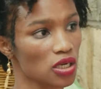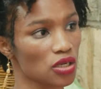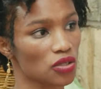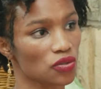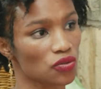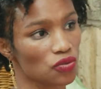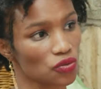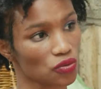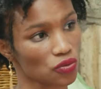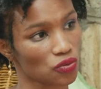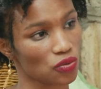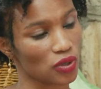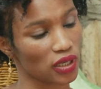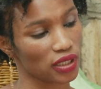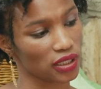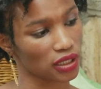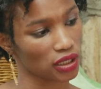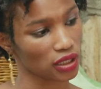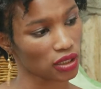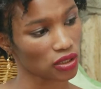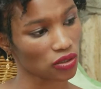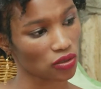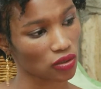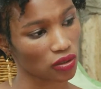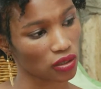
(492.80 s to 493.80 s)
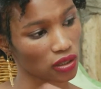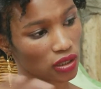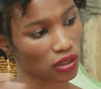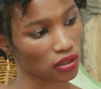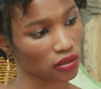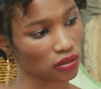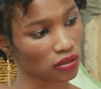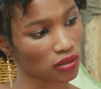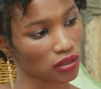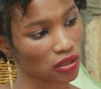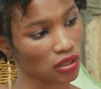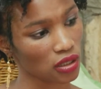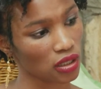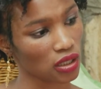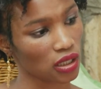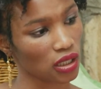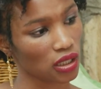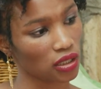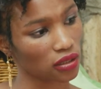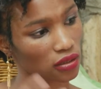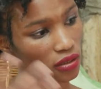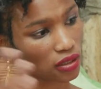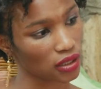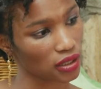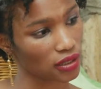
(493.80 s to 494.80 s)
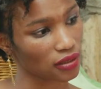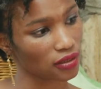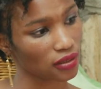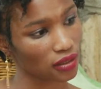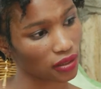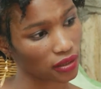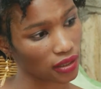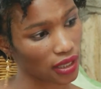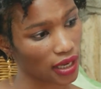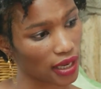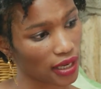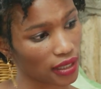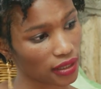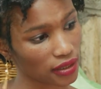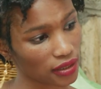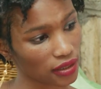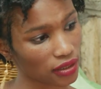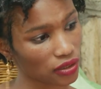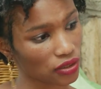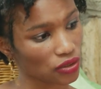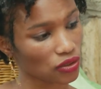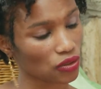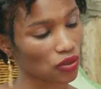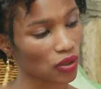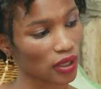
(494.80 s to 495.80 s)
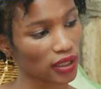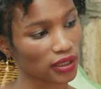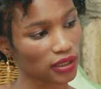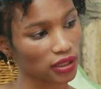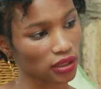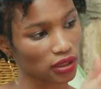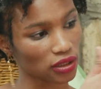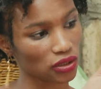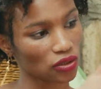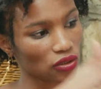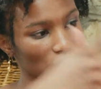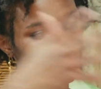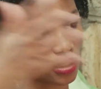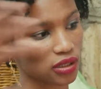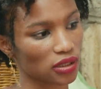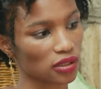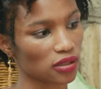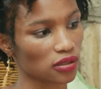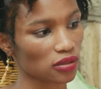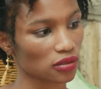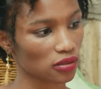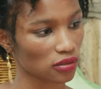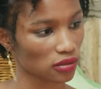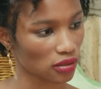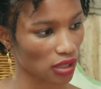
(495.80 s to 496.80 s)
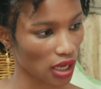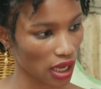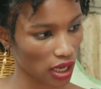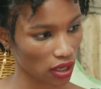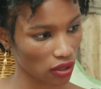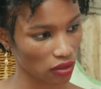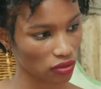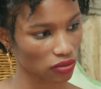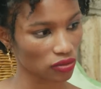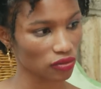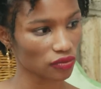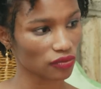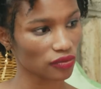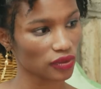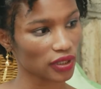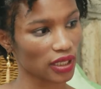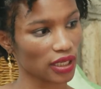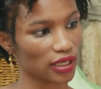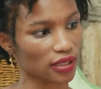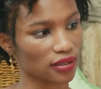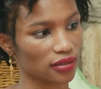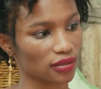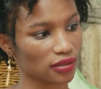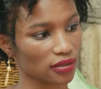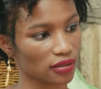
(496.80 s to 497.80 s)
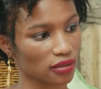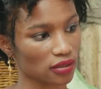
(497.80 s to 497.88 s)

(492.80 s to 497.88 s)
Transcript: through addiction in this and that. You know, addiction is a lot of things.